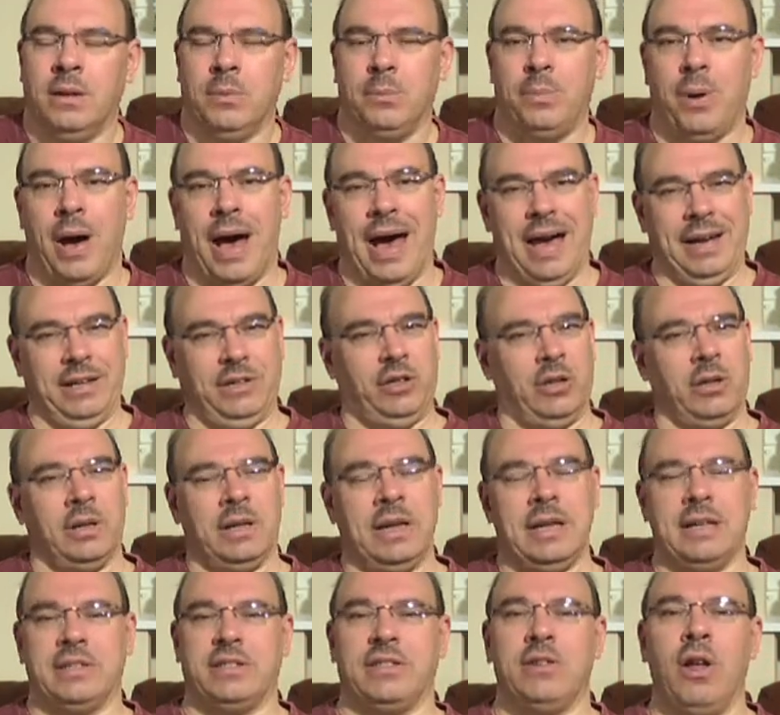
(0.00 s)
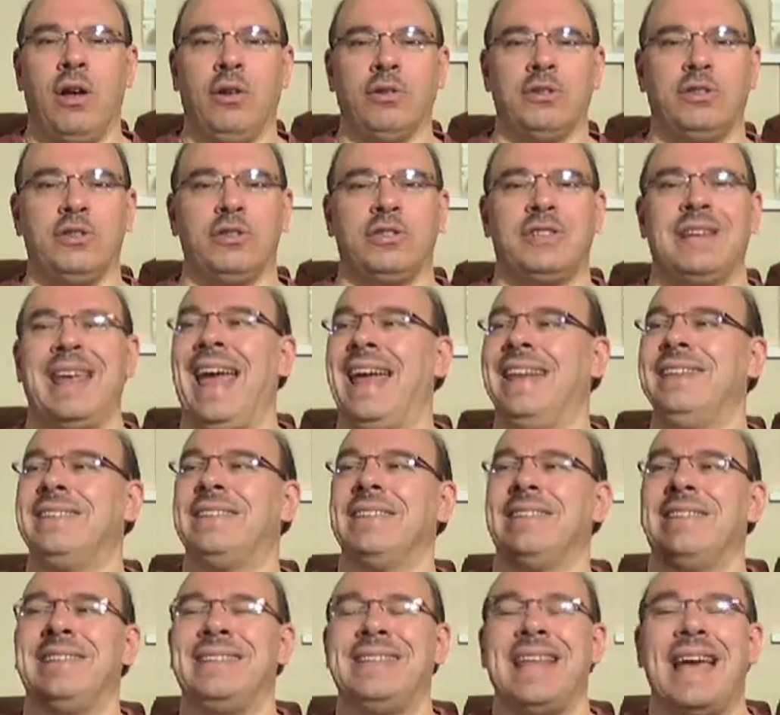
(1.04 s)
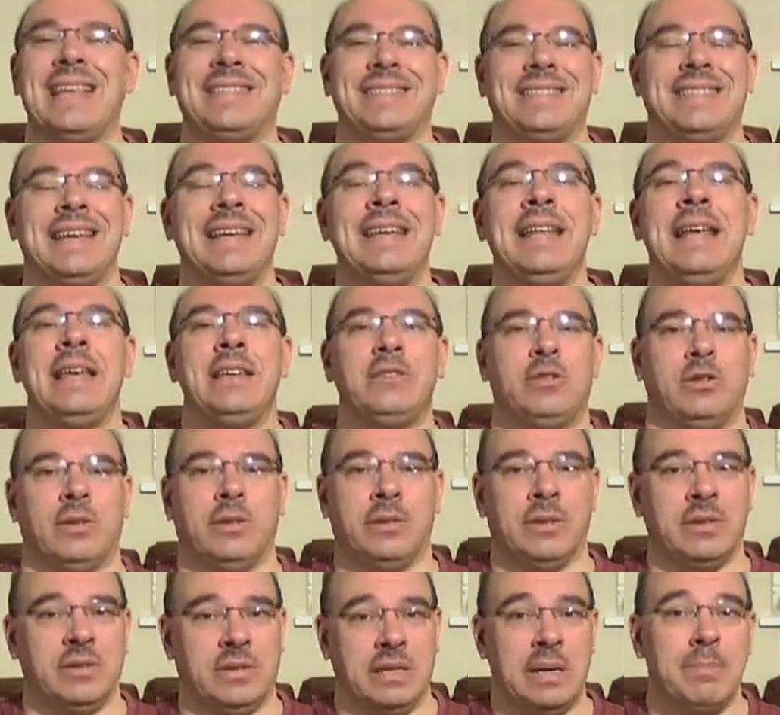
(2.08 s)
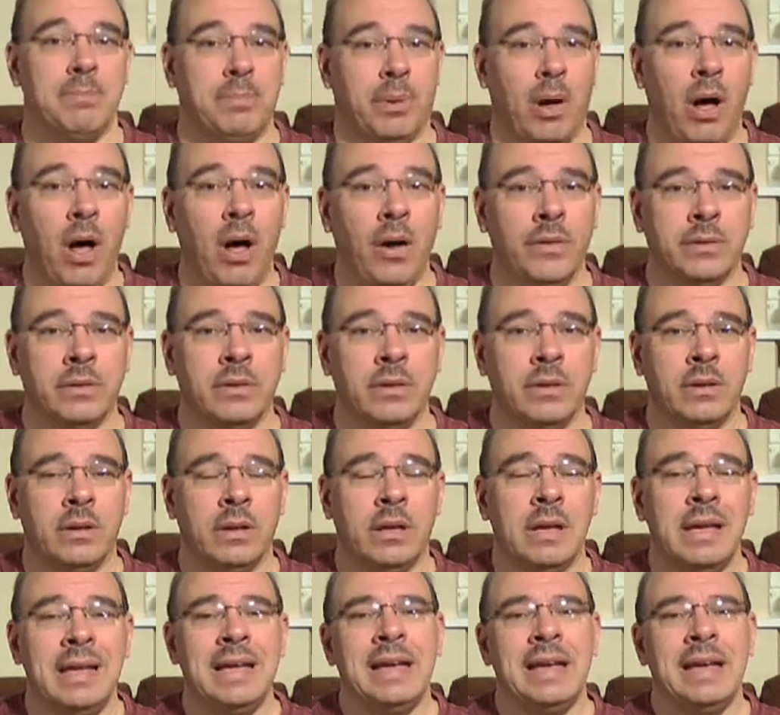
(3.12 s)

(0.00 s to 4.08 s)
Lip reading: But actually, it's not just getting to the destination that's important.